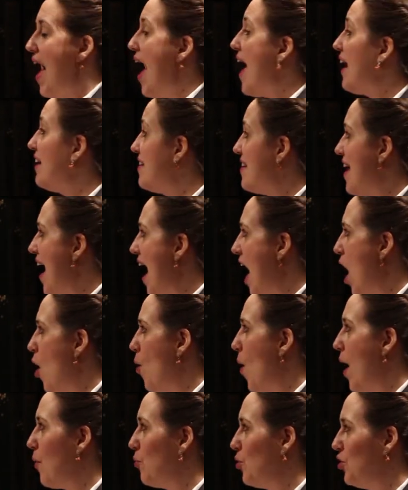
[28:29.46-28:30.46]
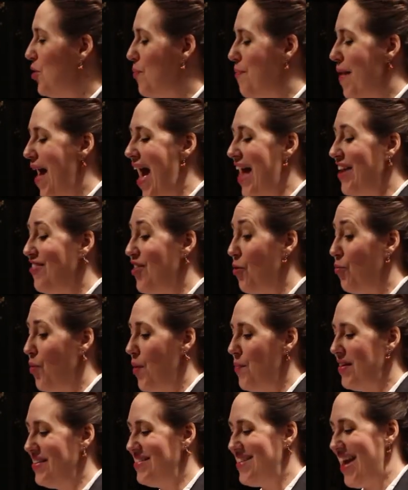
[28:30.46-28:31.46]
And now I will demand that
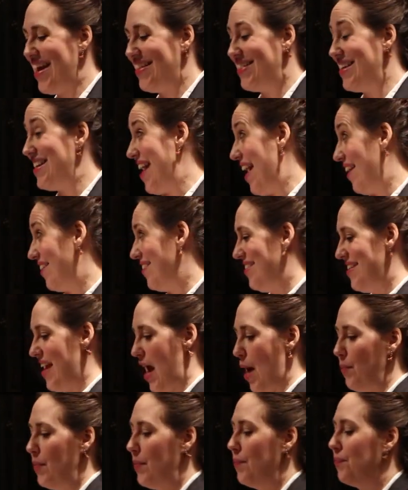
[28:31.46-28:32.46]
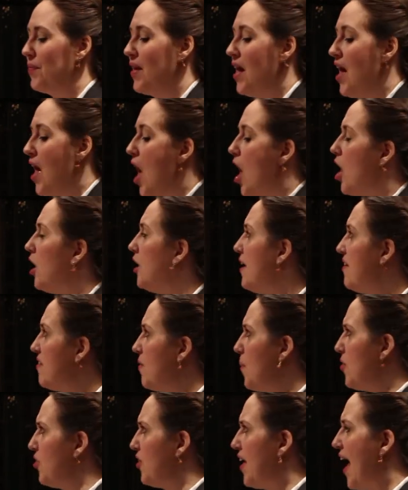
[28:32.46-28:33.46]
women take the next step.
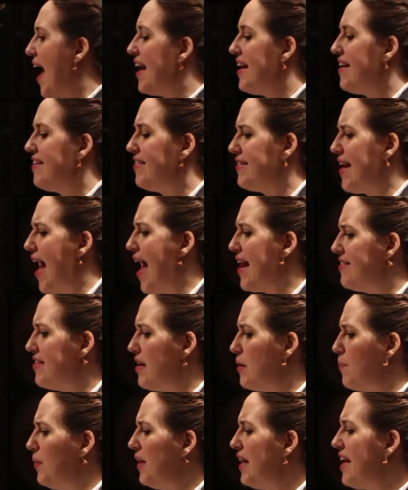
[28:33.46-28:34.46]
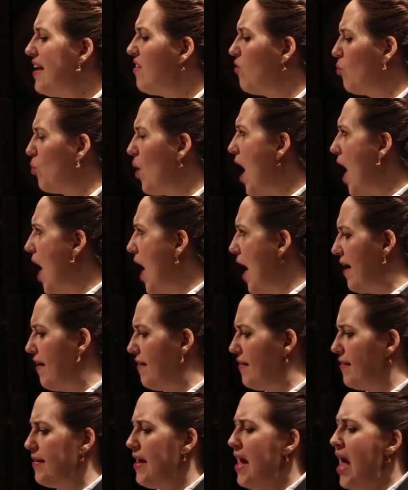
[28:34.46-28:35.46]
Elizabeth Cady Stanton, please
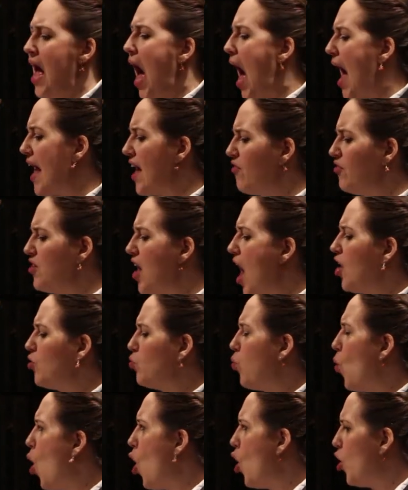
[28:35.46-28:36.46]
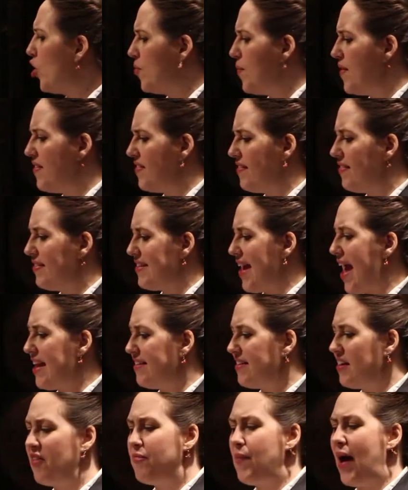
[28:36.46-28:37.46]
rise. I have not warned Mrs.
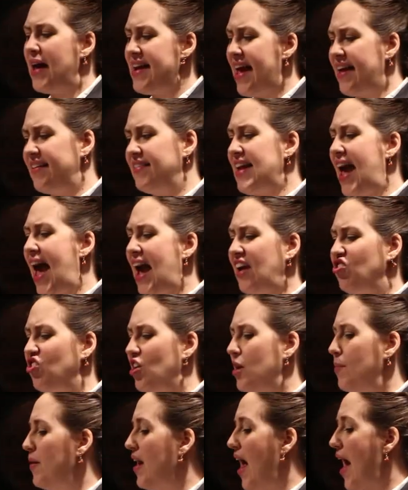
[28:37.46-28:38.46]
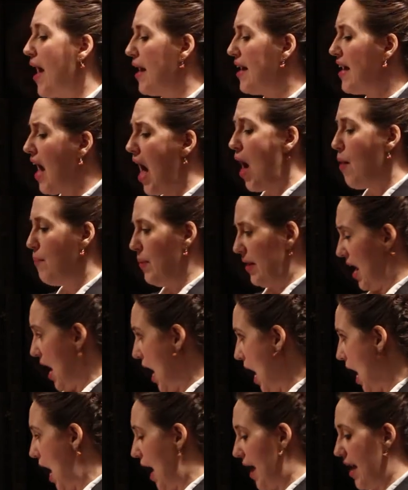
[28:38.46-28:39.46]
Stanton of my next action, but I, but
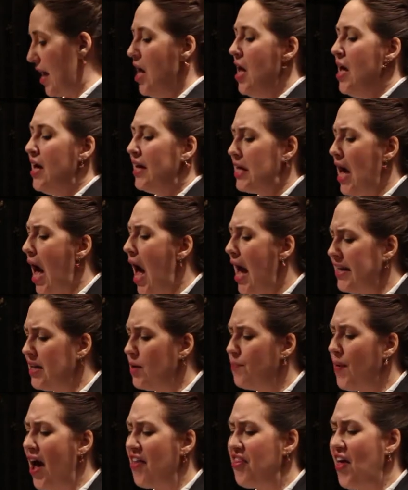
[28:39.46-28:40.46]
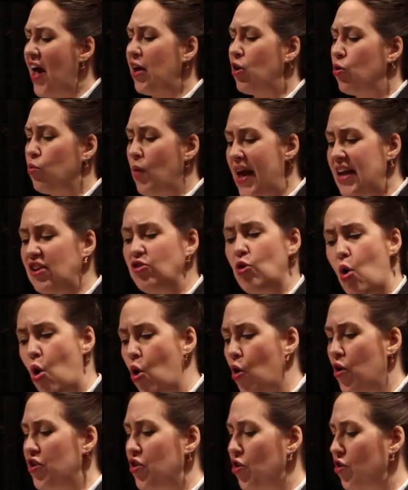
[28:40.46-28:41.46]
I guided by that great
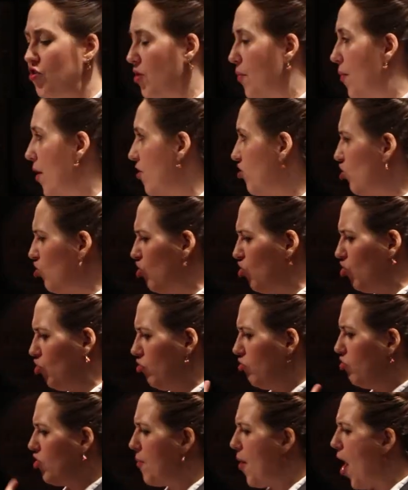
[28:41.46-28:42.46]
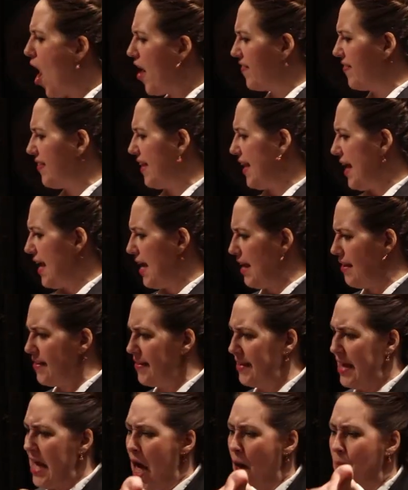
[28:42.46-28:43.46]
orator, Demosthenes,
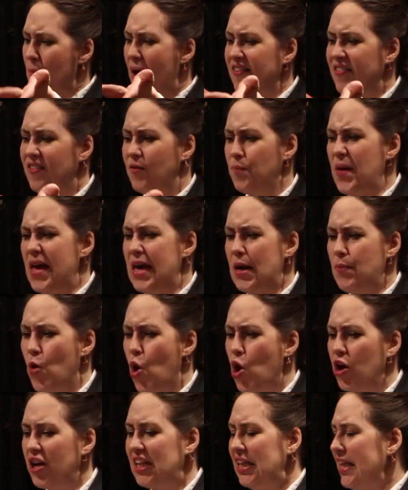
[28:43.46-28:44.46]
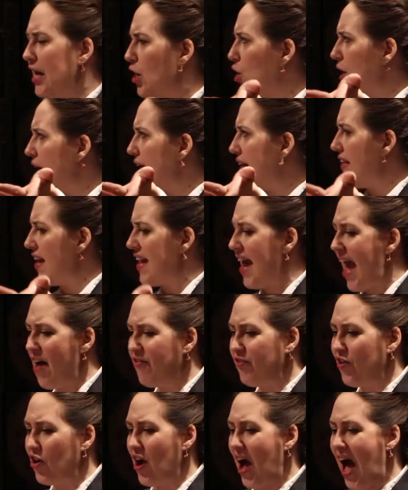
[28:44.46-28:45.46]
must speak more clearly than
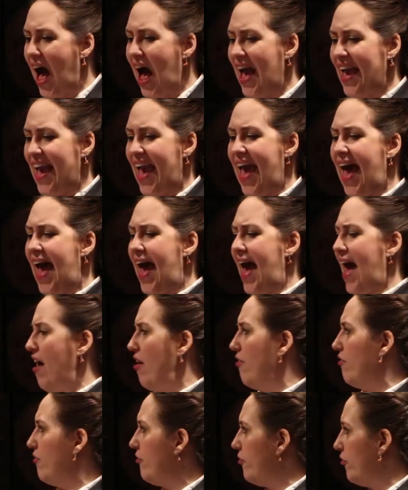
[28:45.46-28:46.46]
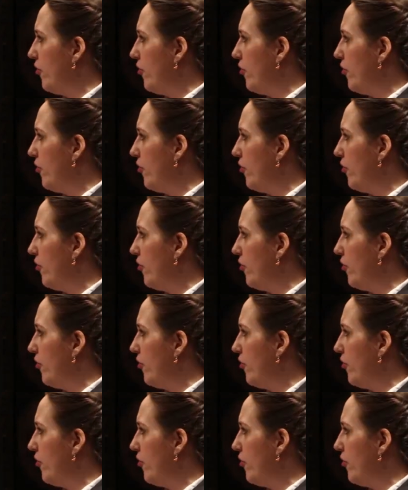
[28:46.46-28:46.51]
ever I have.